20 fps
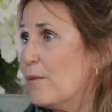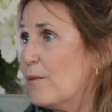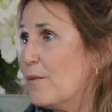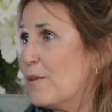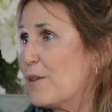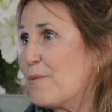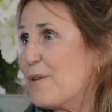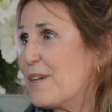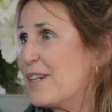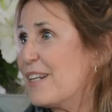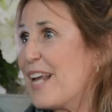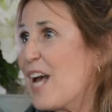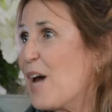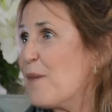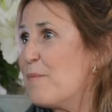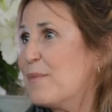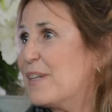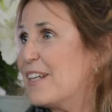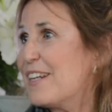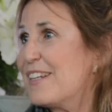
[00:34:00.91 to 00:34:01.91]
with what had
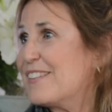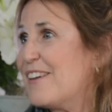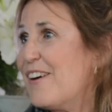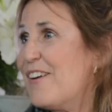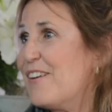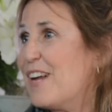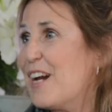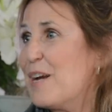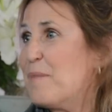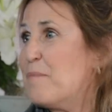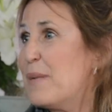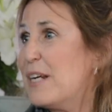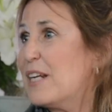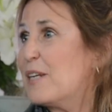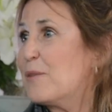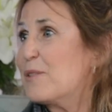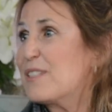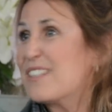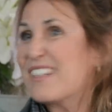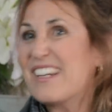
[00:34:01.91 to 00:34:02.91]
happened, because all I
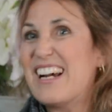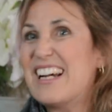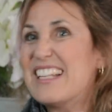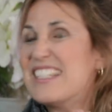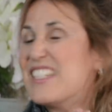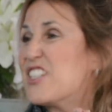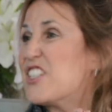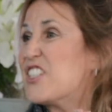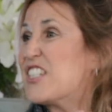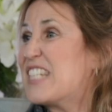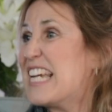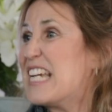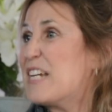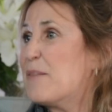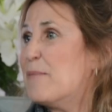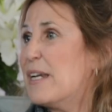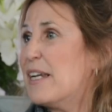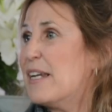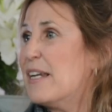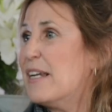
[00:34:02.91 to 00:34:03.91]
begged was, God, just take
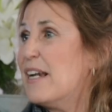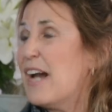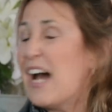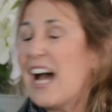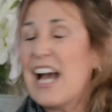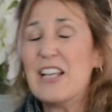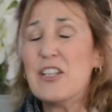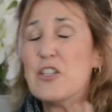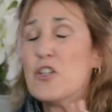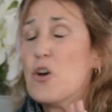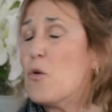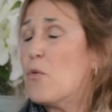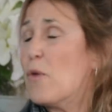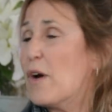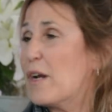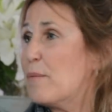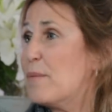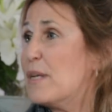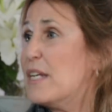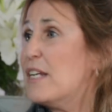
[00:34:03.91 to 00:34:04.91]
me. I don't
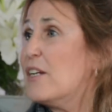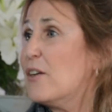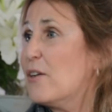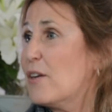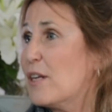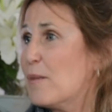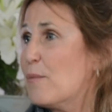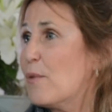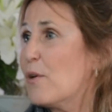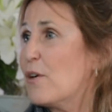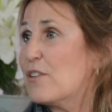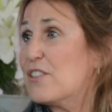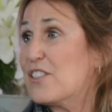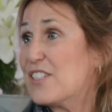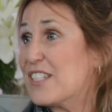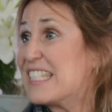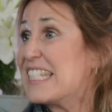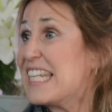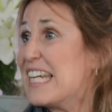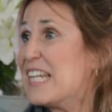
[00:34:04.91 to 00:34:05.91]
want to be here anymore.
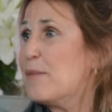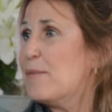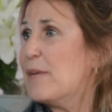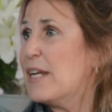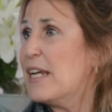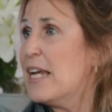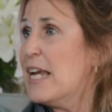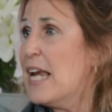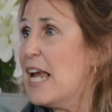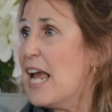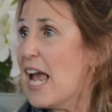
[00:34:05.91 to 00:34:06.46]
Just take me.